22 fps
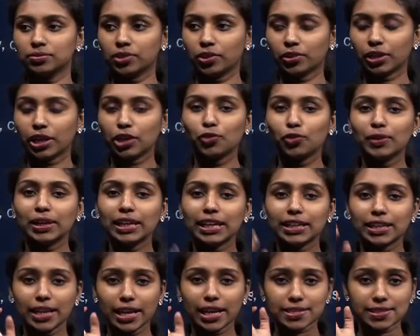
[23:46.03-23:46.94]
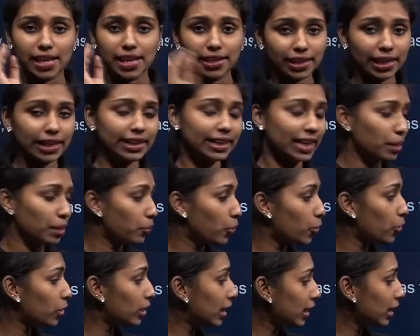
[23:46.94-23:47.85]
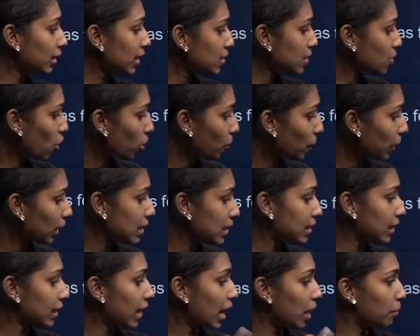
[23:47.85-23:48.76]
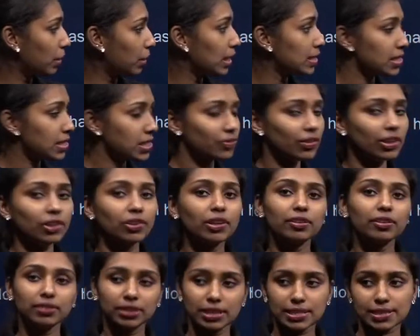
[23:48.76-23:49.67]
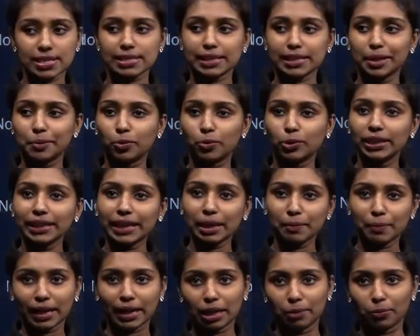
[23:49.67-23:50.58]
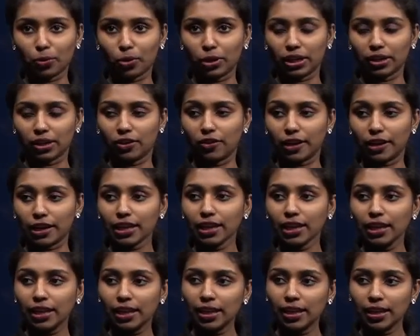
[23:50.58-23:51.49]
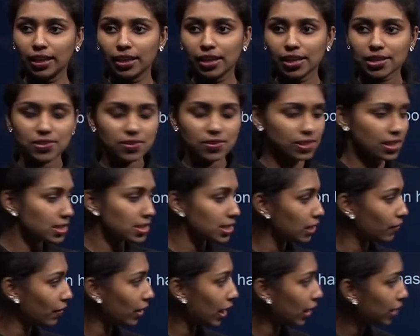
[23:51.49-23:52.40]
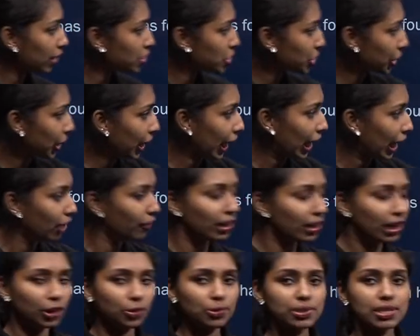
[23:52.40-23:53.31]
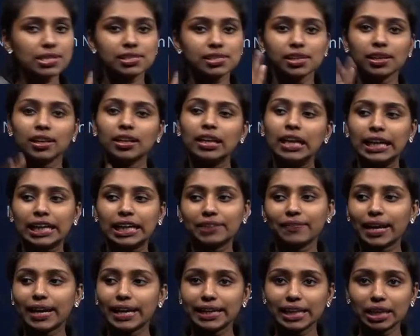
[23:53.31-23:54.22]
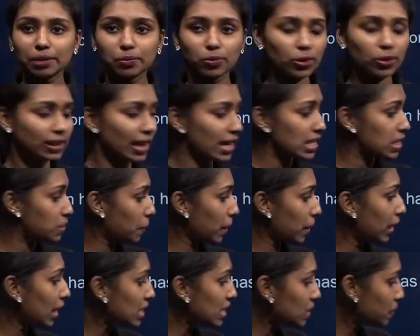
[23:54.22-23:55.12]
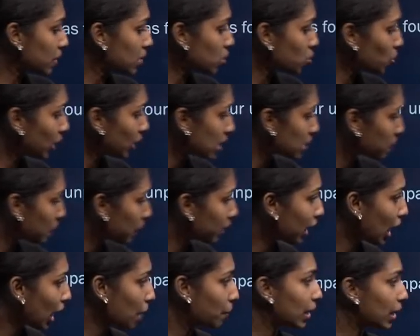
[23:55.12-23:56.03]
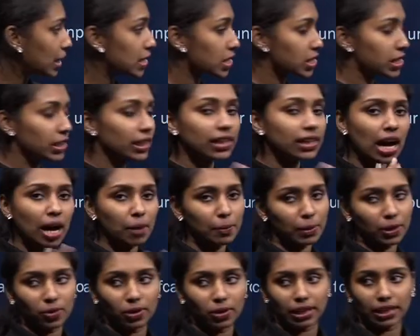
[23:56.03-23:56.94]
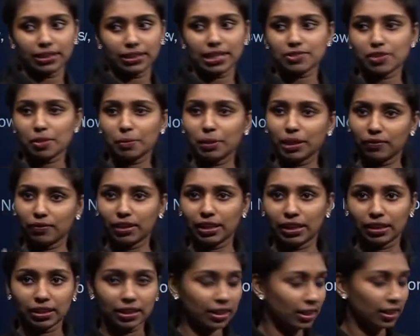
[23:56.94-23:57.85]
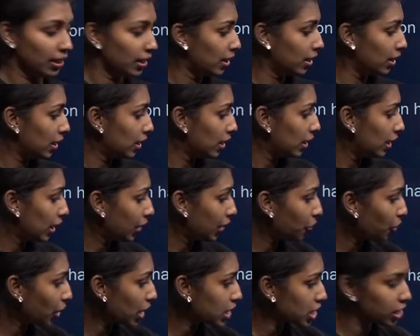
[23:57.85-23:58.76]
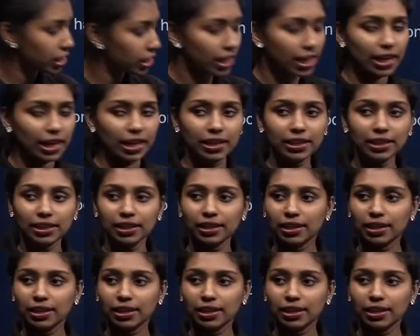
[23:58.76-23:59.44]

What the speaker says: Okay, you will get an exact idea about these orbitals and hybridization when you are discussing about the chemical bonding only. So just give an attention here. We need to just give an idea about the sp and sp2 and sp3 hybridization in the carbon only. That's why I'm giving an introduction here.